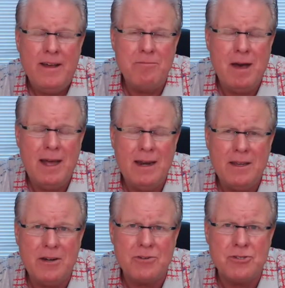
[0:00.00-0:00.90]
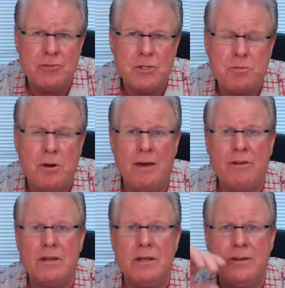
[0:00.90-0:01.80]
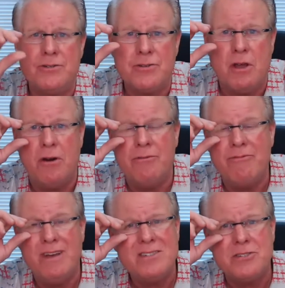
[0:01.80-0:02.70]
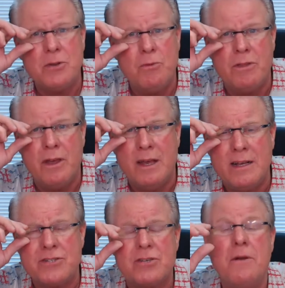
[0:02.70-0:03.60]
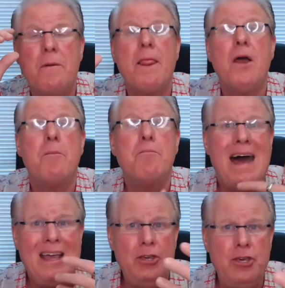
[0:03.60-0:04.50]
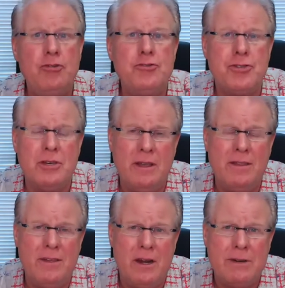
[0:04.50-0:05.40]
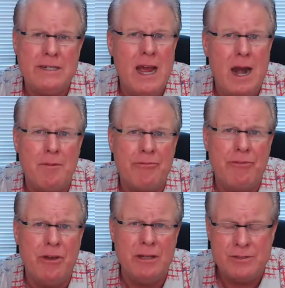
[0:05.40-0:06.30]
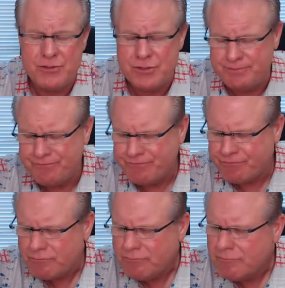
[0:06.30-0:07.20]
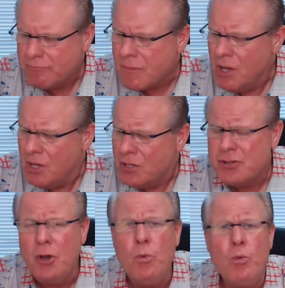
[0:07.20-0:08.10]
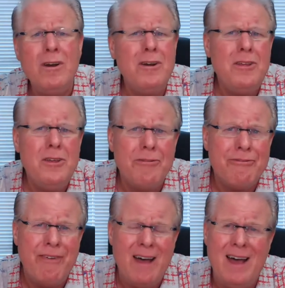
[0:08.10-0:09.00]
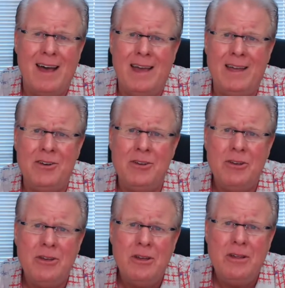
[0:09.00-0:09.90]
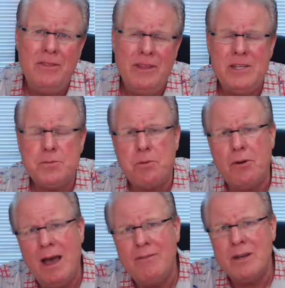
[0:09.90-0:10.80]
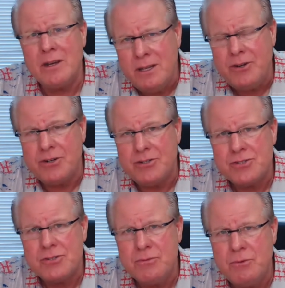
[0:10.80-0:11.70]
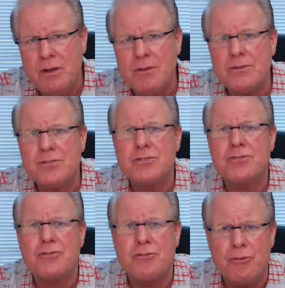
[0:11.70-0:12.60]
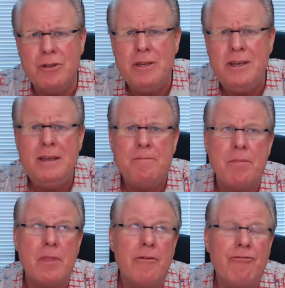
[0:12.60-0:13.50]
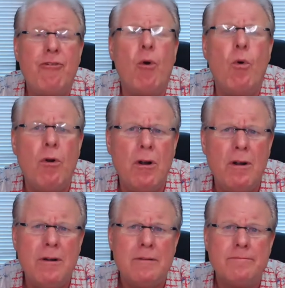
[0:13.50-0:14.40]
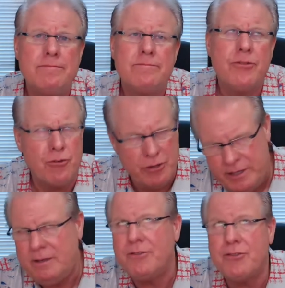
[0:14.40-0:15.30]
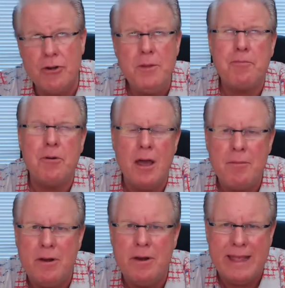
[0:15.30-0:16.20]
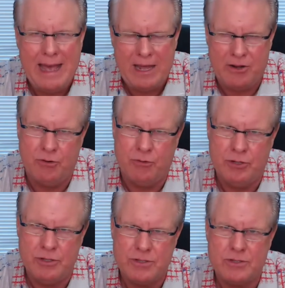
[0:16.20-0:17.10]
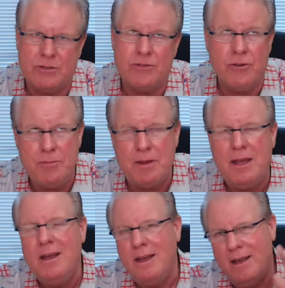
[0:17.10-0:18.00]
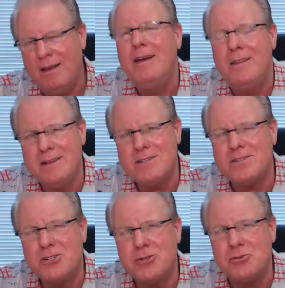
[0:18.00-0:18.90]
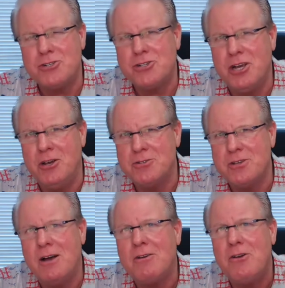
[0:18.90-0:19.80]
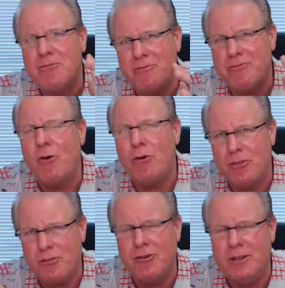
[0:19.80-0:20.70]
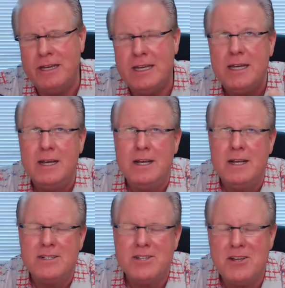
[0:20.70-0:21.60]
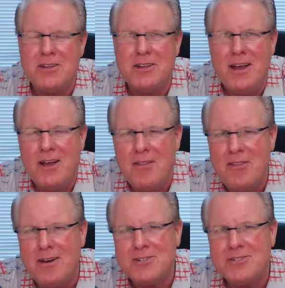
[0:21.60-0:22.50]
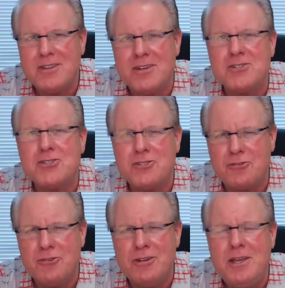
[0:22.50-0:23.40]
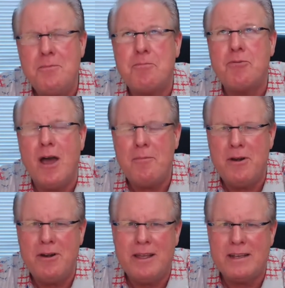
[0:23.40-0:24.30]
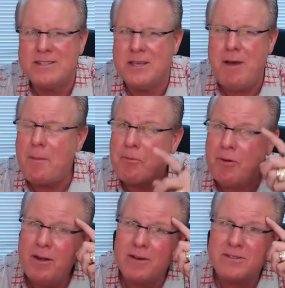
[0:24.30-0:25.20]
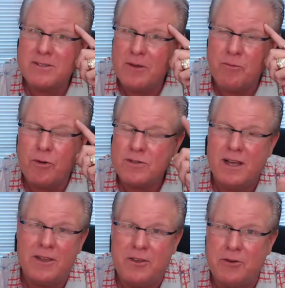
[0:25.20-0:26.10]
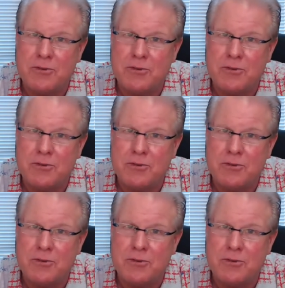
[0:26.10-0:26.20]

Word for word: of mine and Carol Joy's private lenders are investing with us by using their retirement funds. So where do you find these private lenders? Well, there's three, four, three, three primary categories. three, this is a short show, so I'll go from three. There's there's three primary. See, my brain looks like works like